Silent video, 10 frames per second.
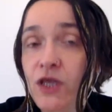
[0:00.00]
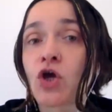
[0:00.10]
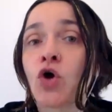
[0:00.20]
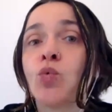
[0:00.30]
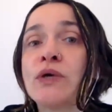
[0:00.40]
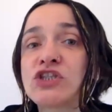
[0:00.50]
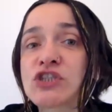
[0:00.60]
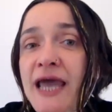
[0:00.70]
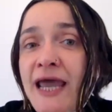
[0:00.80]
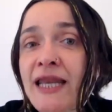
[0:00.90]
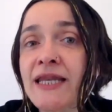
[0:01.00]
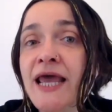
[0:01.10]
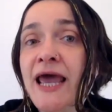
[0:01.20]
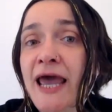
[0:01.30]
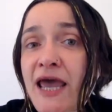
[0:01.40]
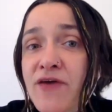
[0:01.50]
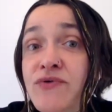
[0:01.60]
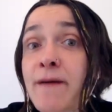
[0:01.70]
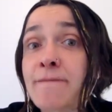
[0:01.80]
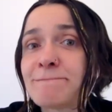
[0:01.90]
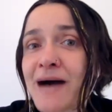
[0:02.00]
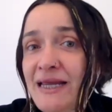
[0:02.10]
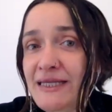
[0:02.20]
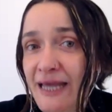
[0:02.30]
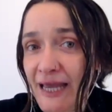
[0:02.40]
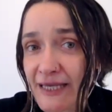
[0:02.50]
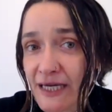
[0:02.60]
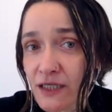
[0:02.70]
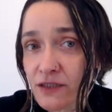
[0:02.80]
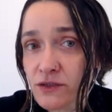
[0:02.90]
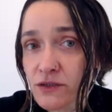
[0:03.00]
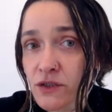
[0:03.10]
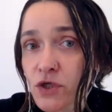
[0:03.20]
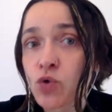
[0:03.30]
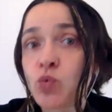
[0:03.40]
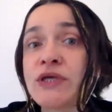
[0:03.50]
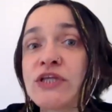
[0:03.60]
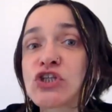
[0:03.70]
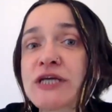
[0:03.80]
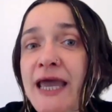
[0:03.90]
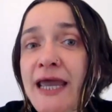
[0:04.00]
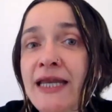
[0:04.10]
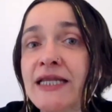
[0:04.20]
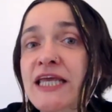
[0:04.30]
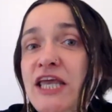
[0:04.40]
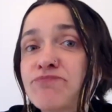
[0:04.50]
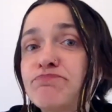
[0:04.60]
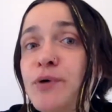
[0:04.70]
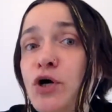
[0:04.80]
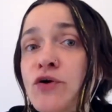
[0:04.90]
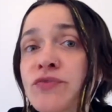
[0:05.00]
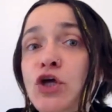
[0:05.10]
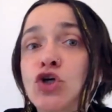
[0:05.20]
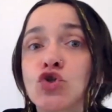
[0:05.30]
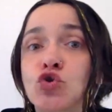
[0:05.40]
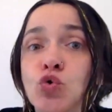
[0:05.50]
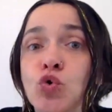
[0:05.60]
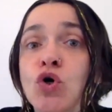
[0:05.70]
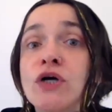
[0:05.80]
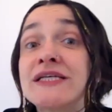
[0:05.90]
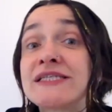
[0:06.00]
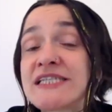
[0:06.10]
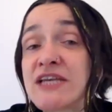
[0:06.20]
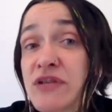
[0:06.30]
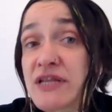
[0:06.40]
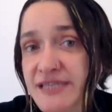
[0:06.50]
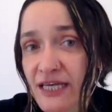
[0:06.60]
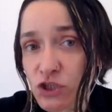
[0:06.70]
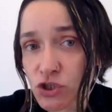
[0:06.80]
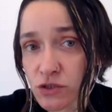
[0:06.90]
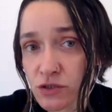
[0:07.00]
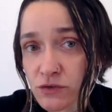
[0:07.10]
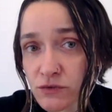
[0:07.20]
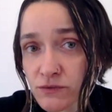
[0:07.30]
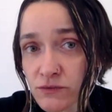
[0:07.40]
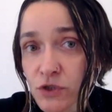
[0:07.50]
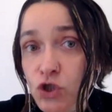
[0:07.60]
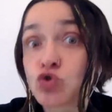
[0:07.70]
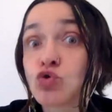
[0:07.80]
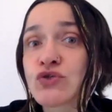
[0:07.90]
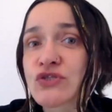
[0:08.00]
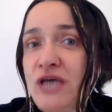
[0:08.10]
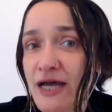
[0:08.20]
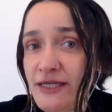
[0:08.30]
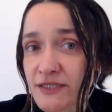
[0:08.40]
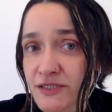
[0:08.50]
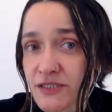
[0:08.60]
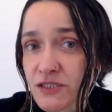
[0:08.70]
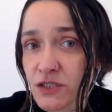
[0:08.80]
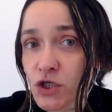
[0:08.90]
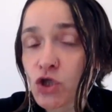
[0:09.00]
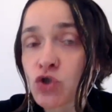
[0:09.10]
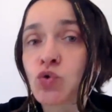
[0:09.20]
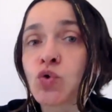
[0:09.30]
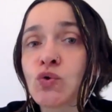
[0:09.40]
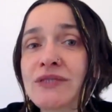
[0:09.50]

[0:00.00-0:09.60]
which can have paideia, which can give birth to civilization, to science, to the